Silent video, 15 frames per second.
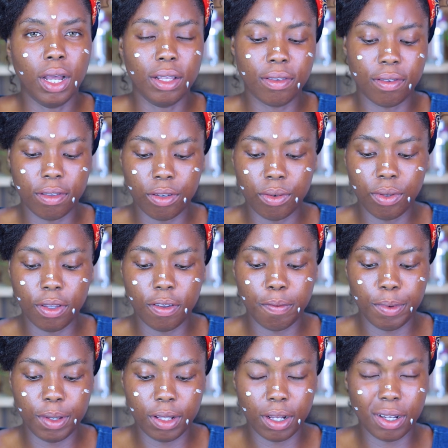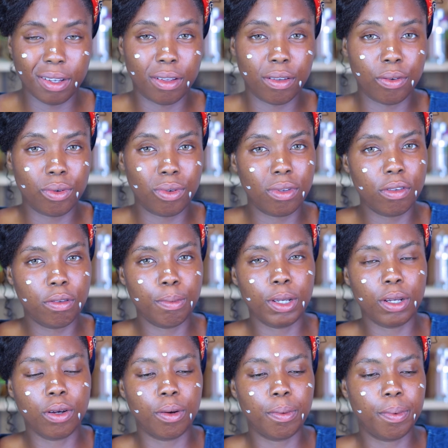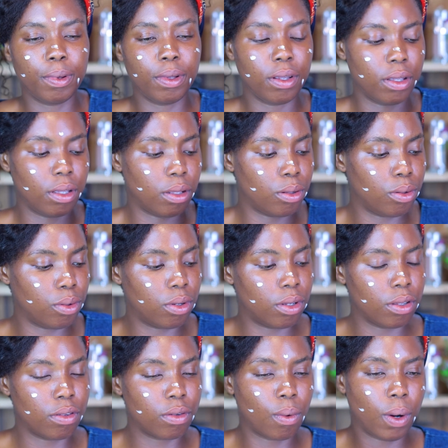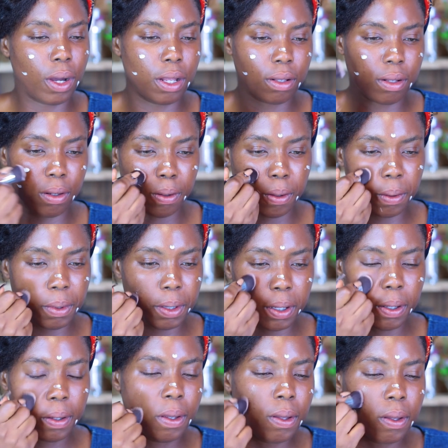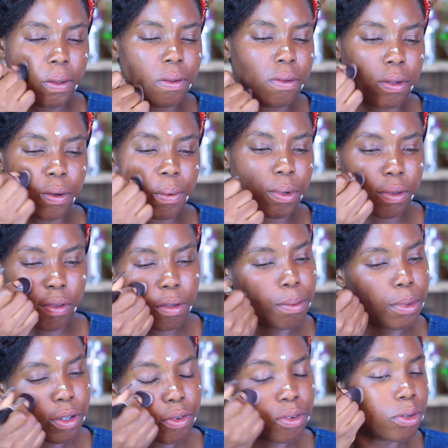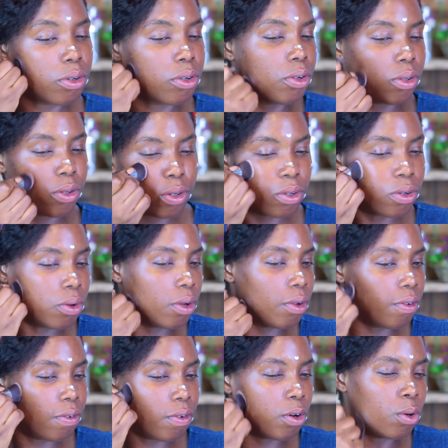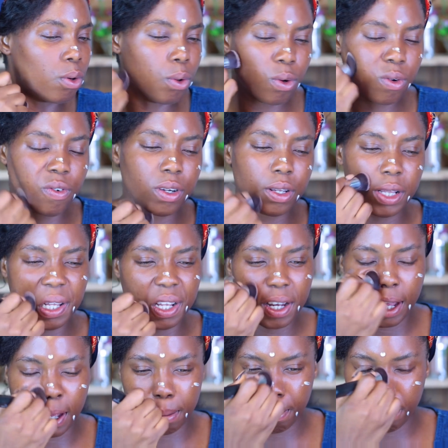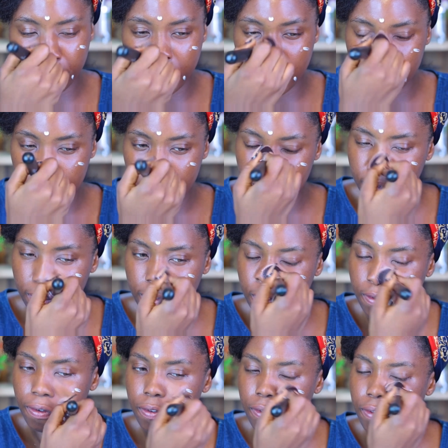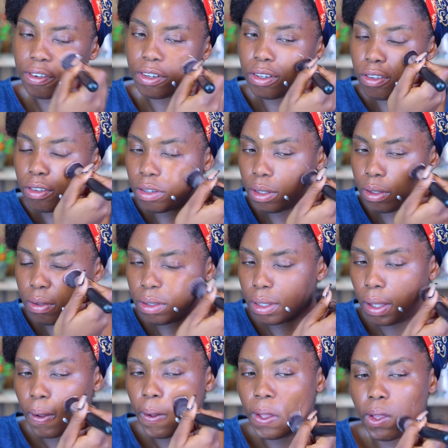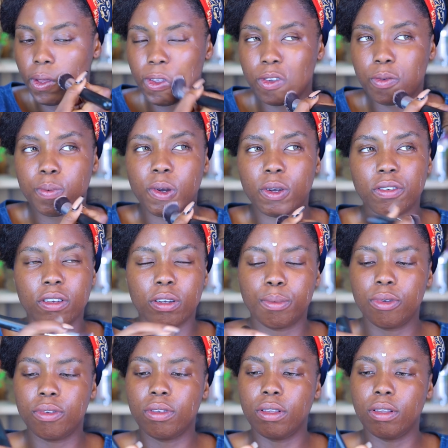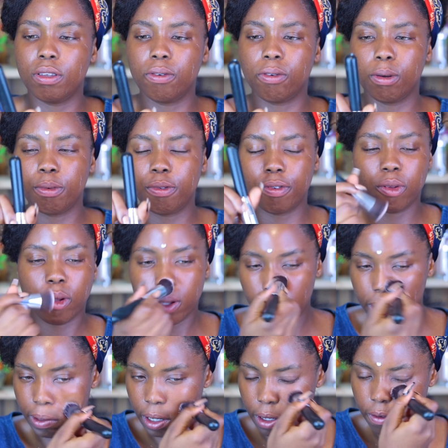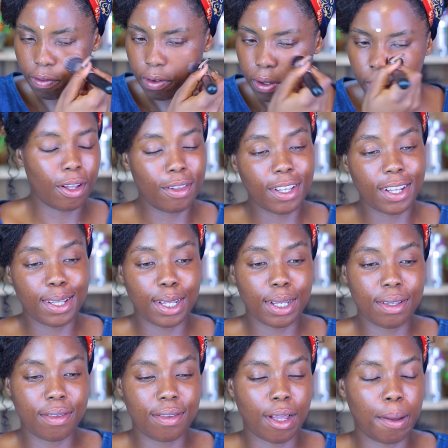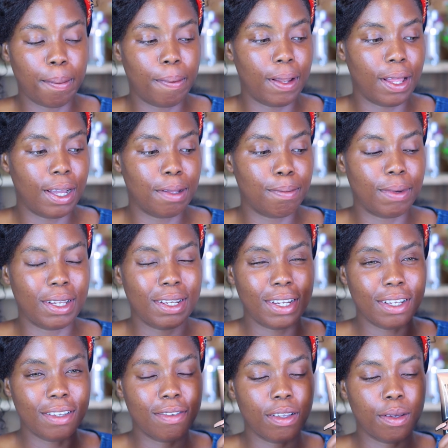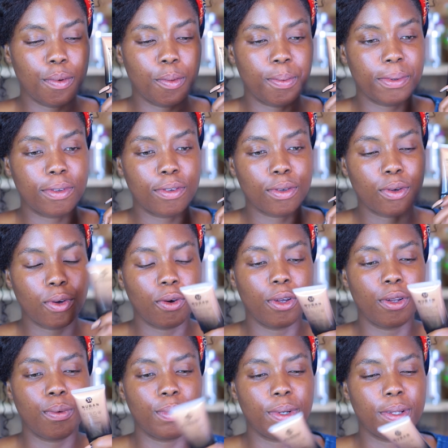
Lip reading: and still give me that glow. This makeup look is quite glowy, so you want to make sure you're not going for overly like matte finishes. This brush I'm using is from Flawless Ivy. Now that that is applied, my next step will be to go in